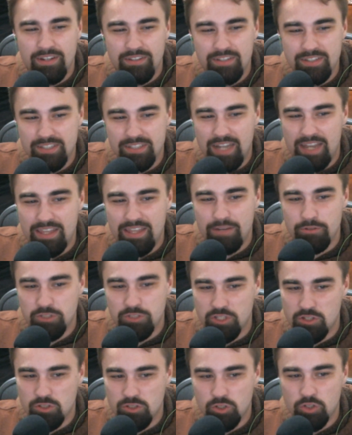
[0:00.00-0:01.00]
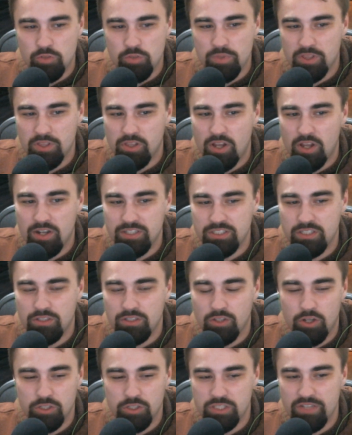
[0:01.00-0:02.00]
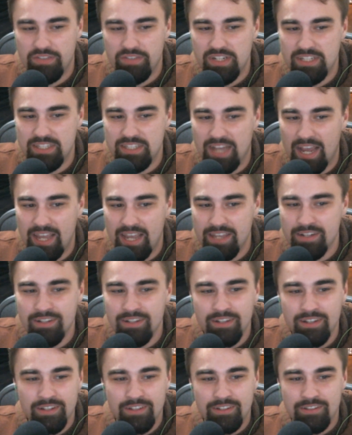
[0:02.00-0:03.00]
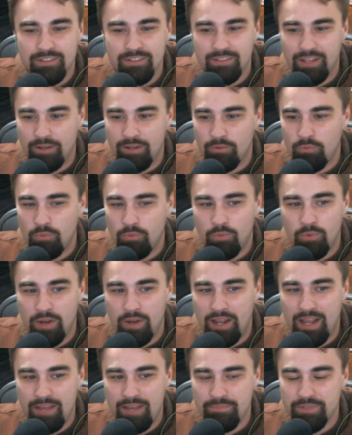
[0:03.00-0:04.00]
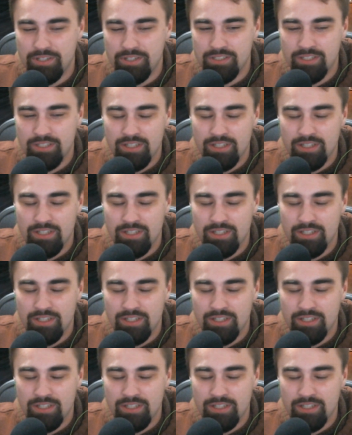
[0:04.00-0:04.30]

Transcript: this guy that was concerned with longevity died? Like, what happened?